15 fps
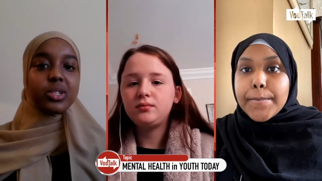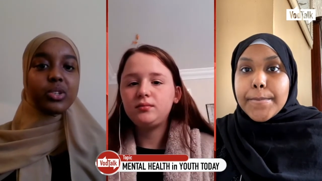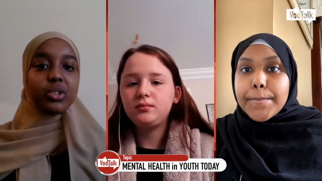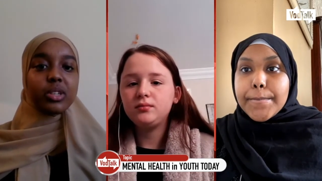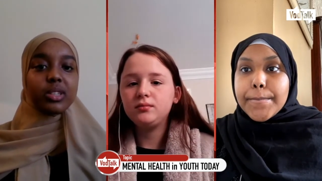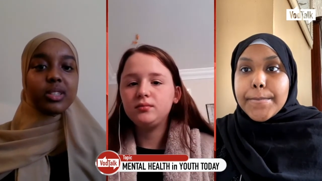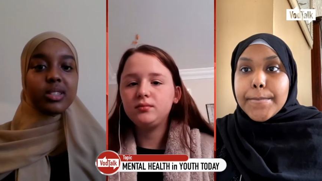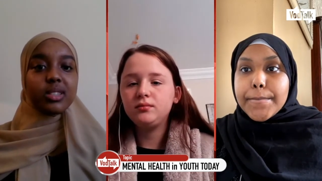
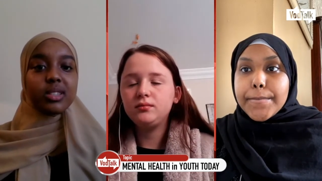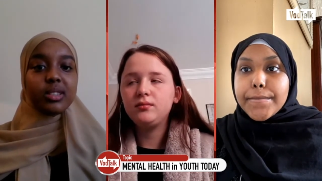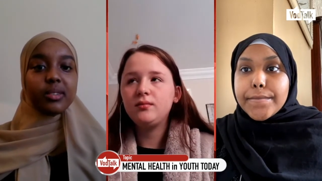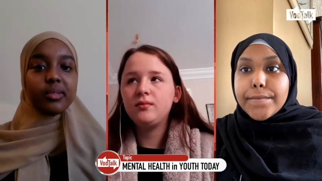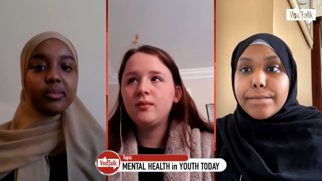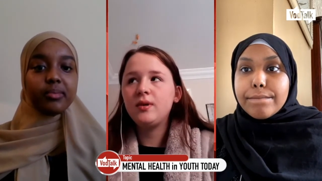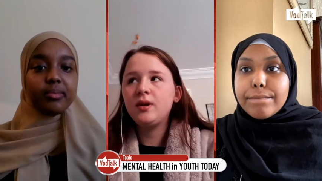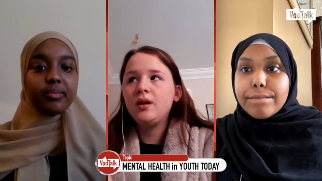Speaker 1: students?
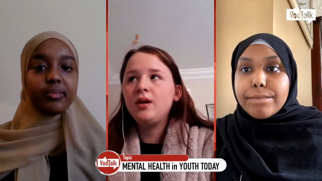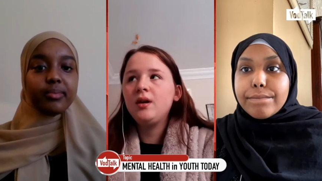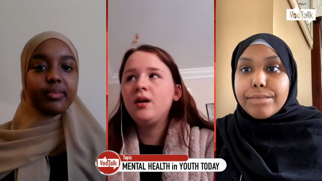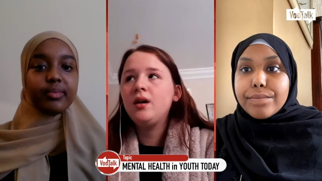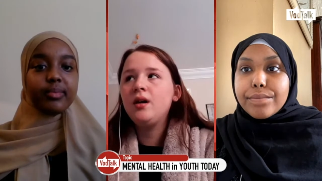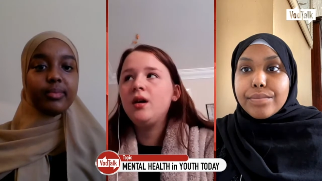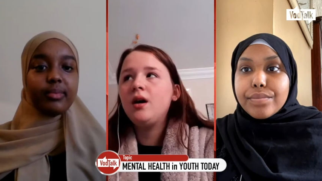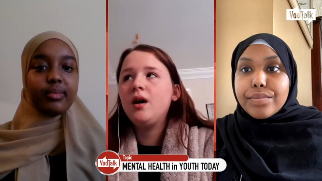
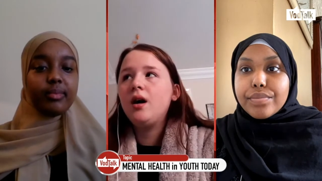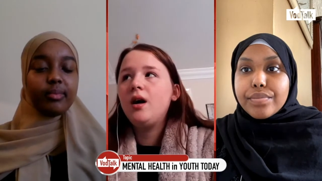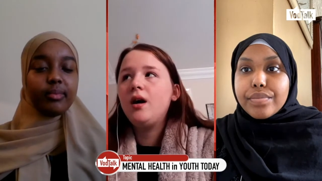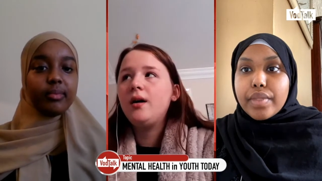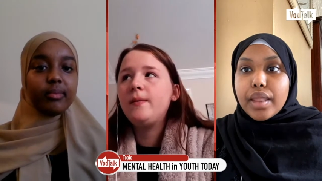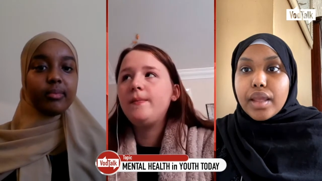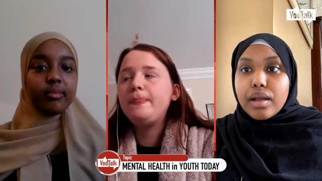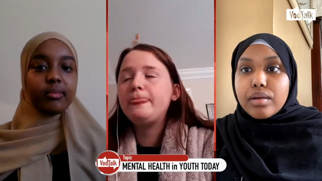
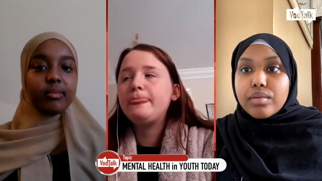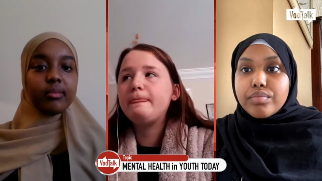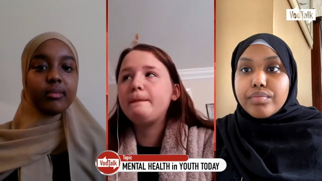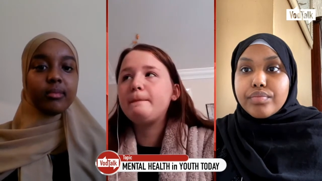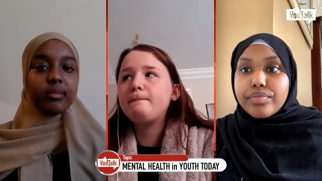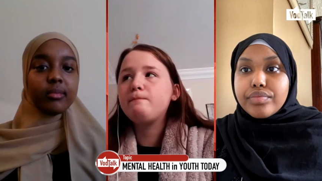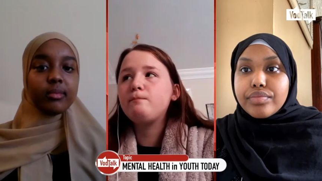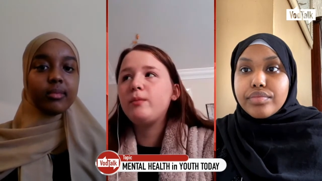
Speaker 2: Um,
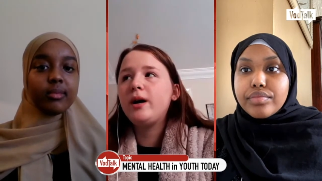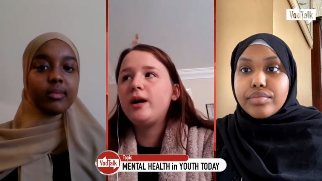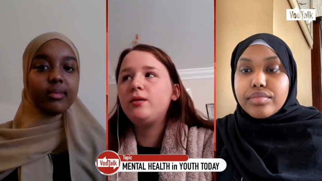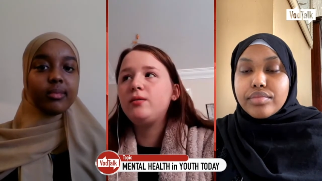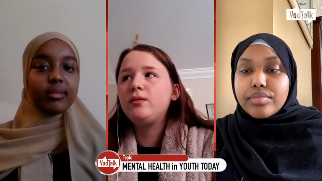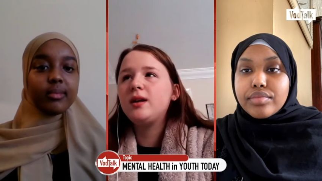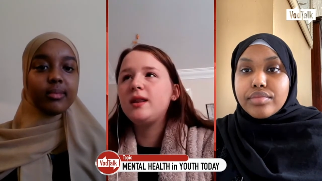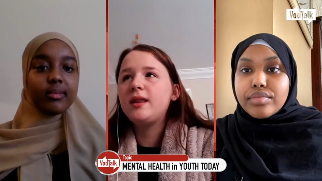
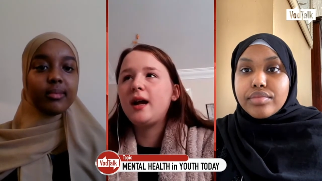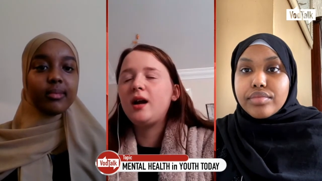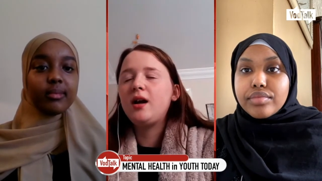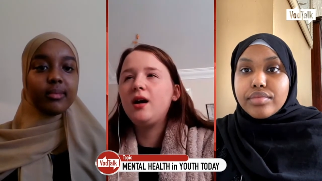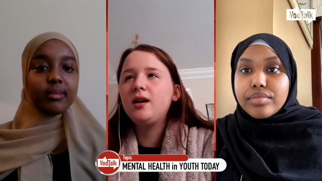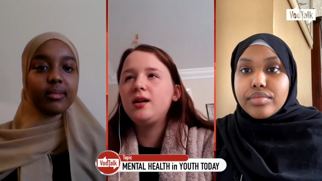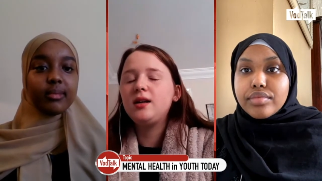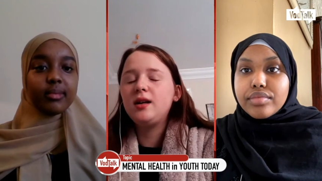well, they
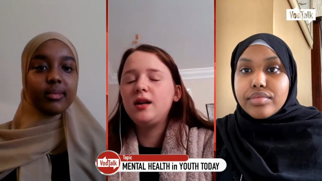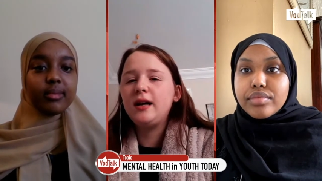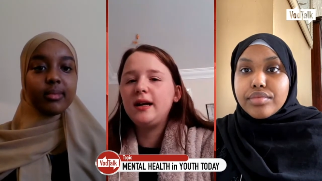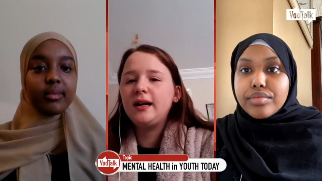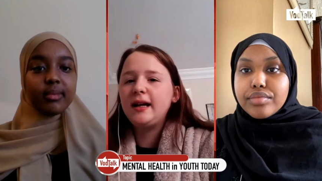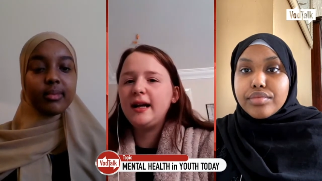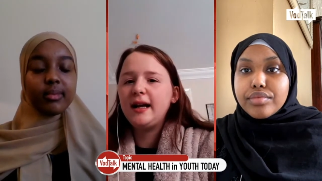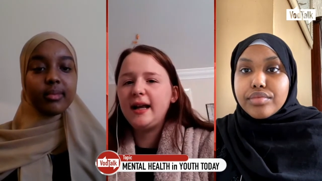kind of like
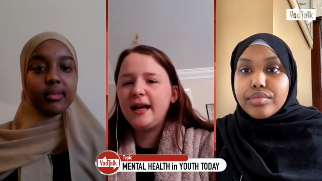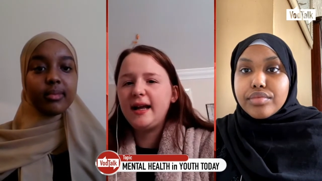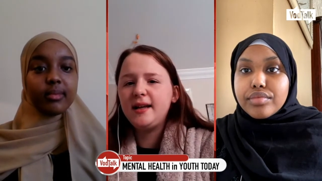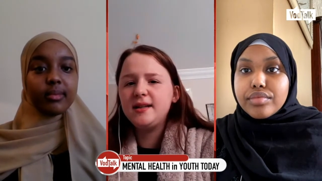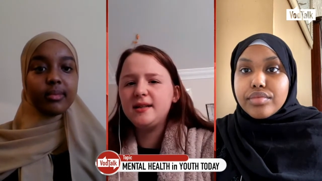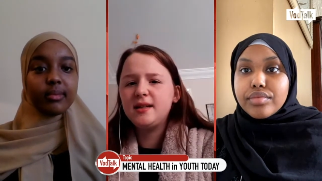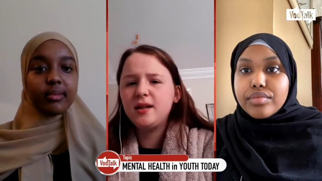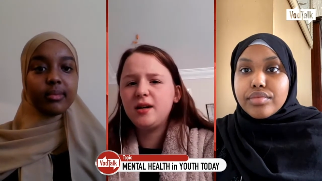
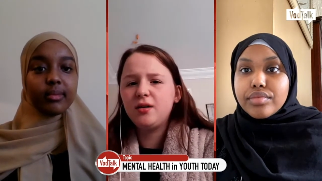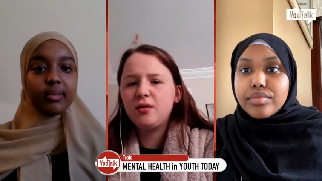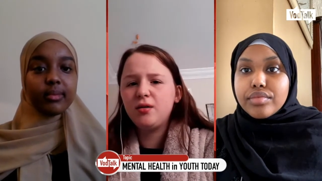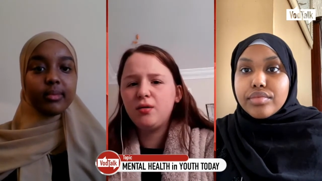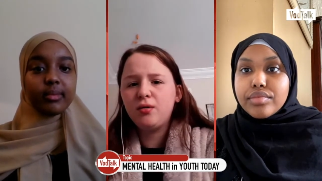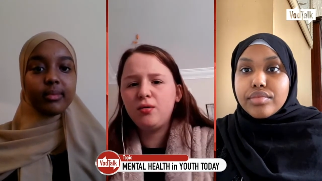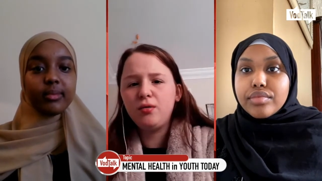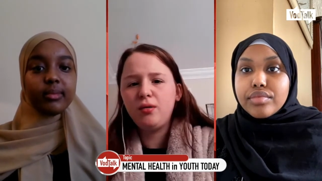eased it
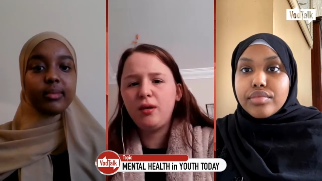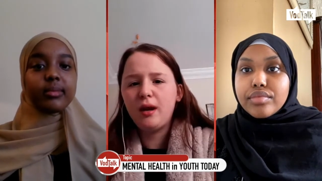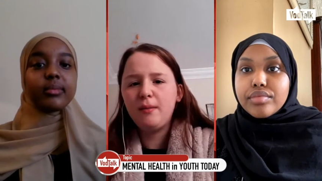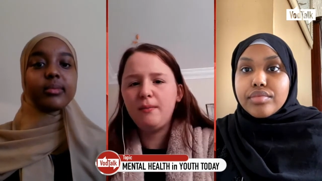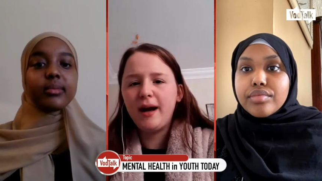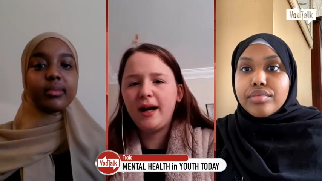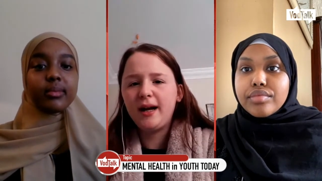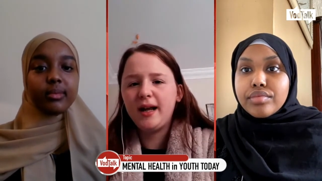all like
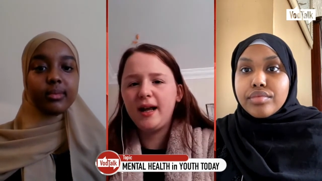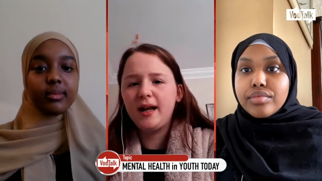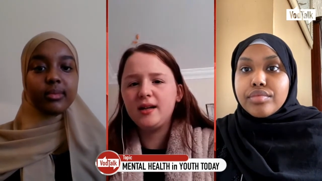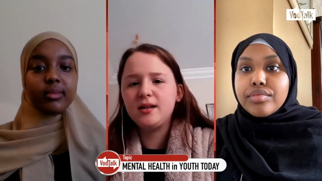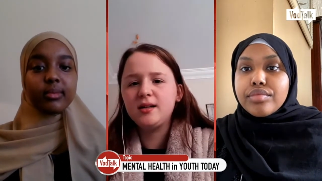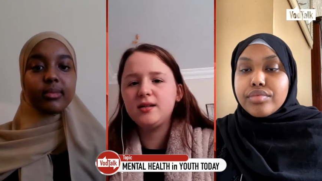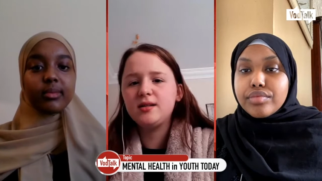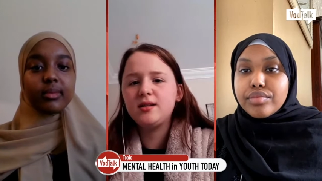back in,
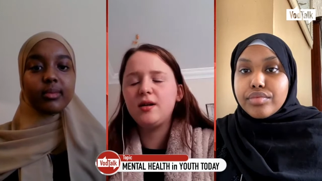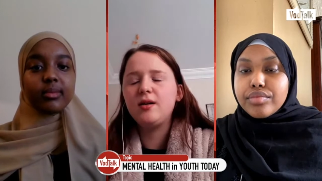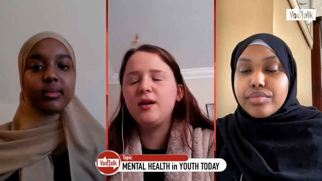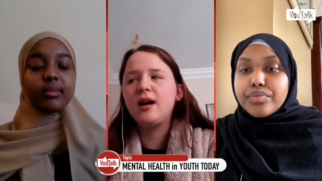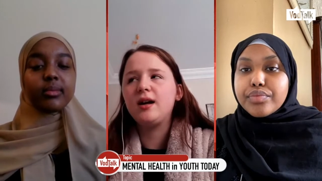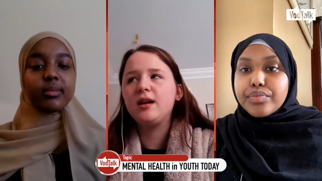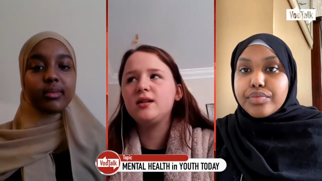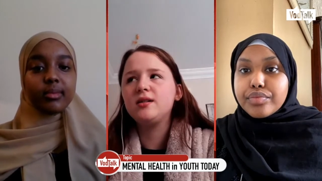so
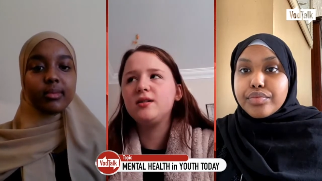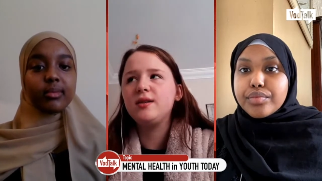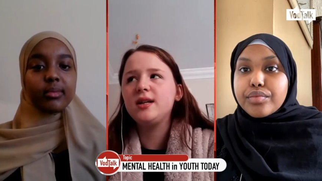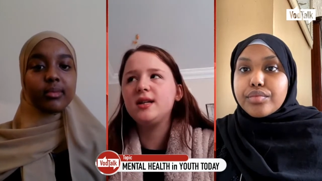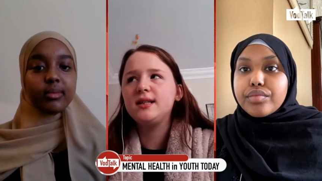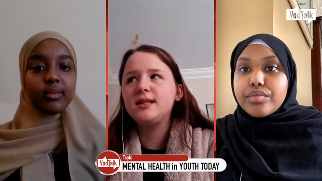like doing